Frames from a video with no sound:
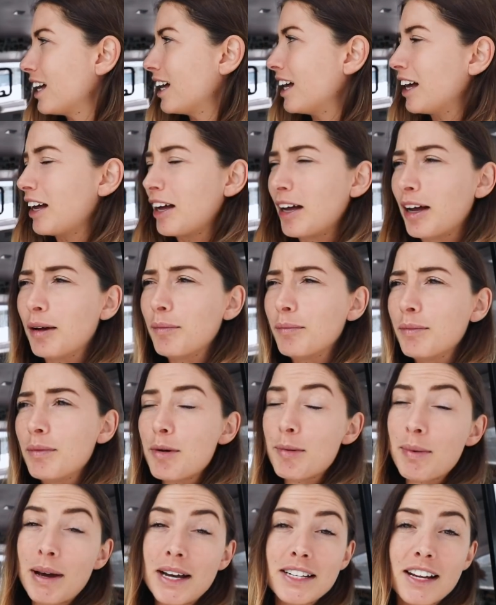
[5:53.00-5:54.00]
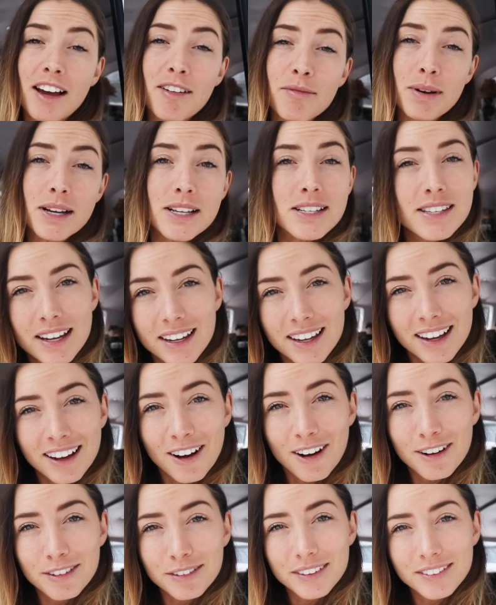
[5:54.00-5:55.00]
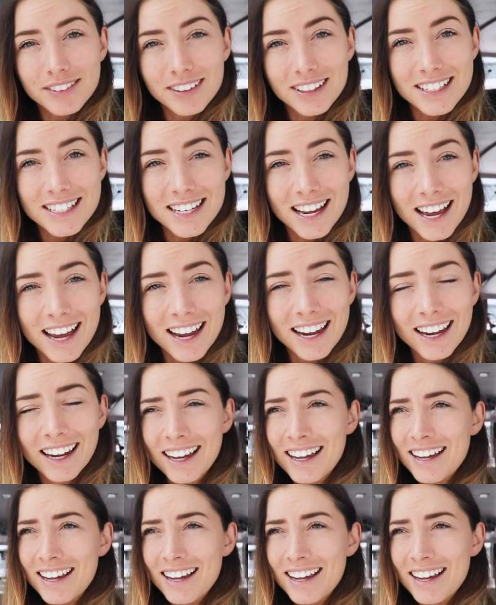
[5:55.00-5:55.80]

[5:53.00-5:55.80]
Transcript: Um, I'm about to have my second coffee for the day.